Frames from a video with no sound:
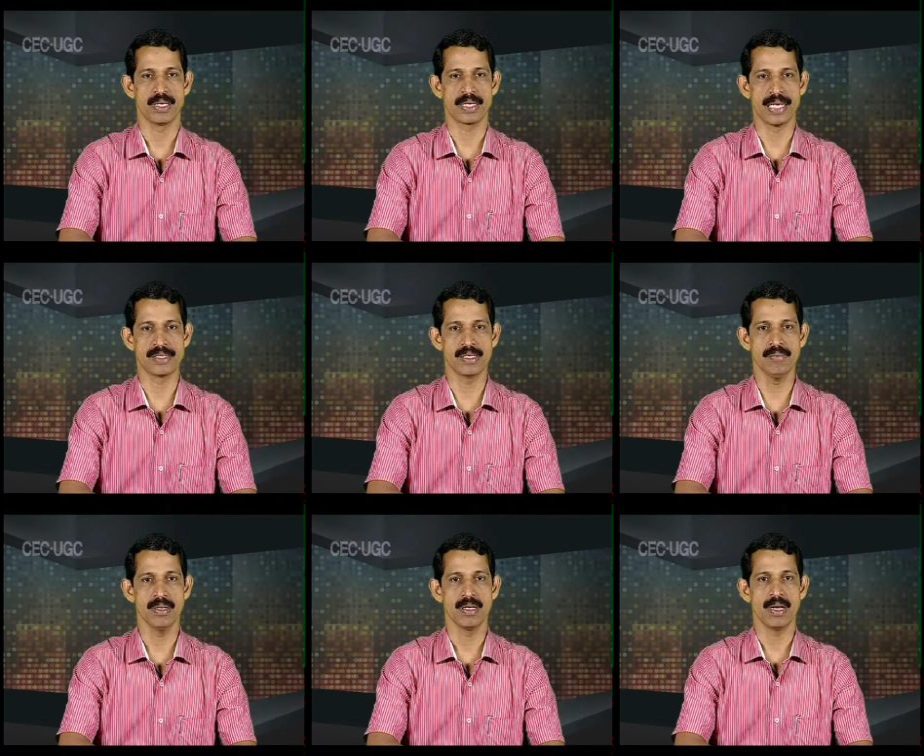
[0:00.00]
Realism
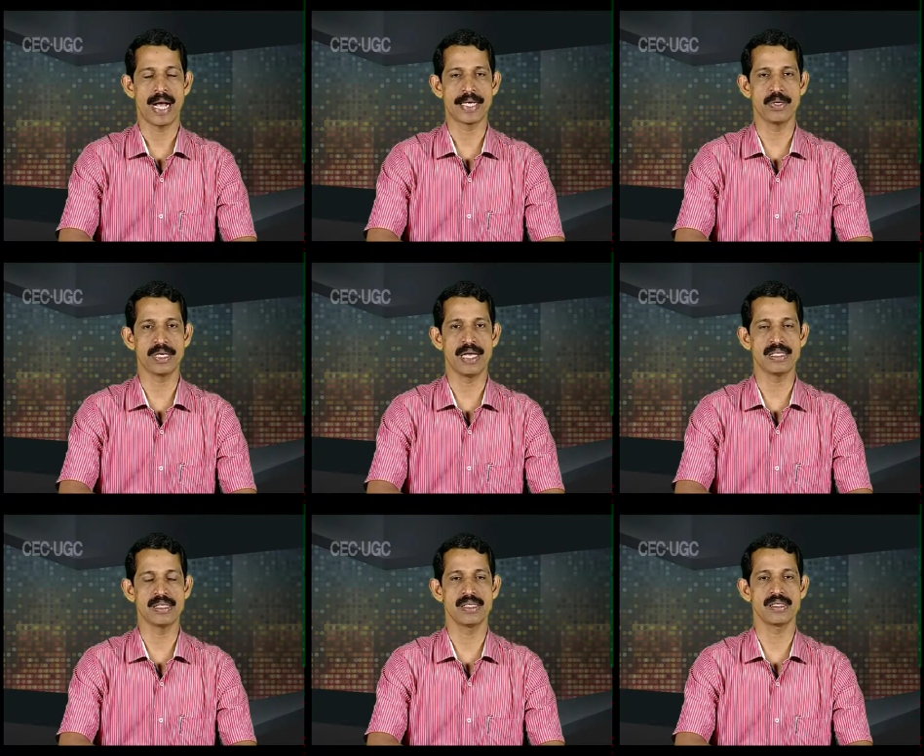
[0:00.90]
advocates
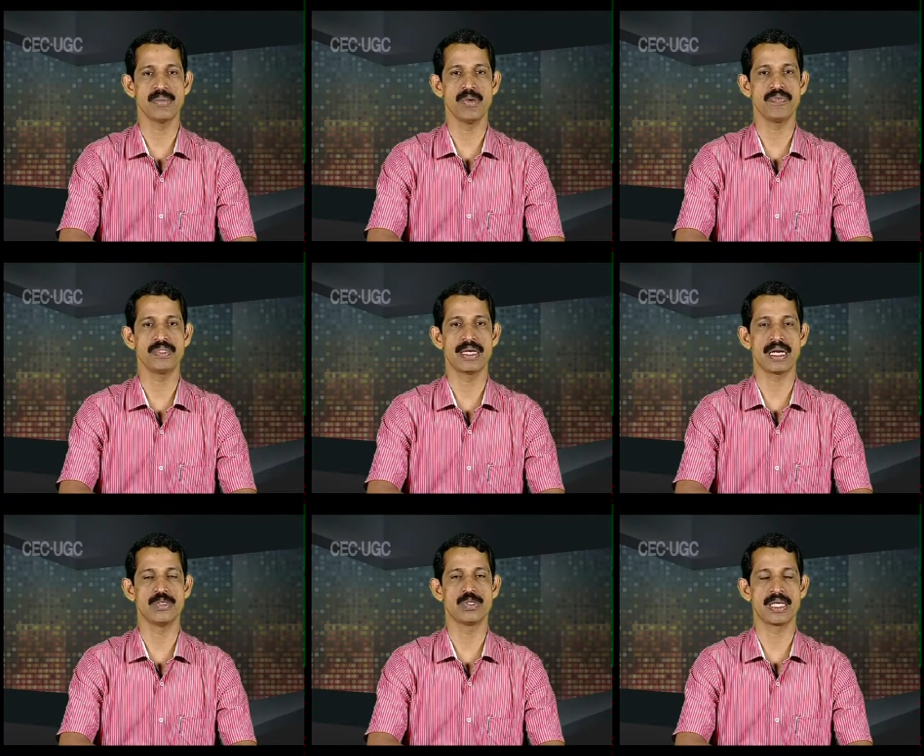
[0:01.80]
a system of general
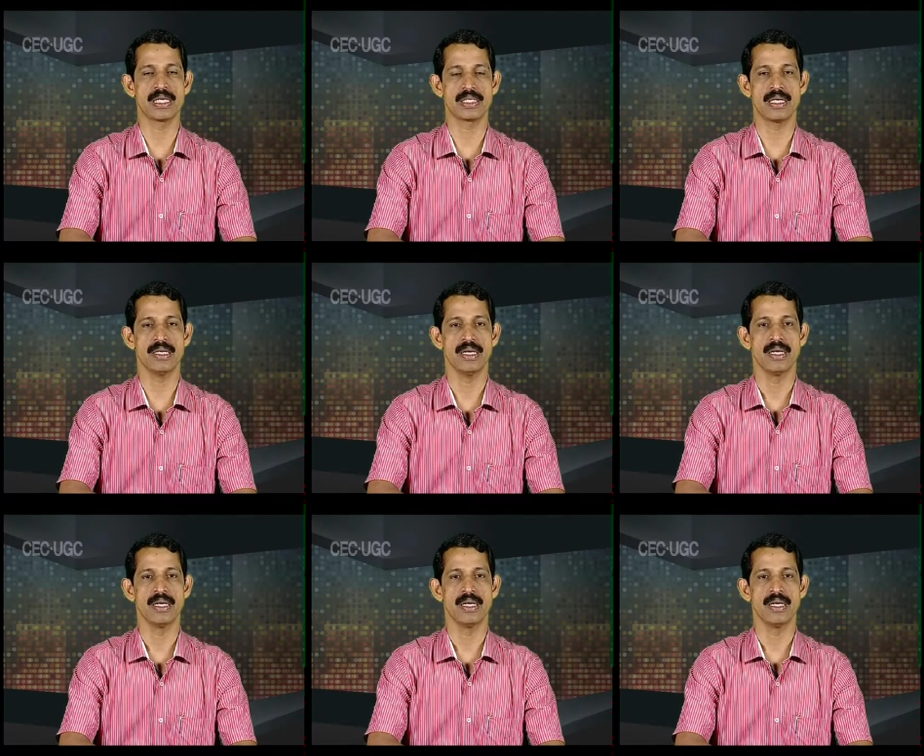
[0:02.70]
education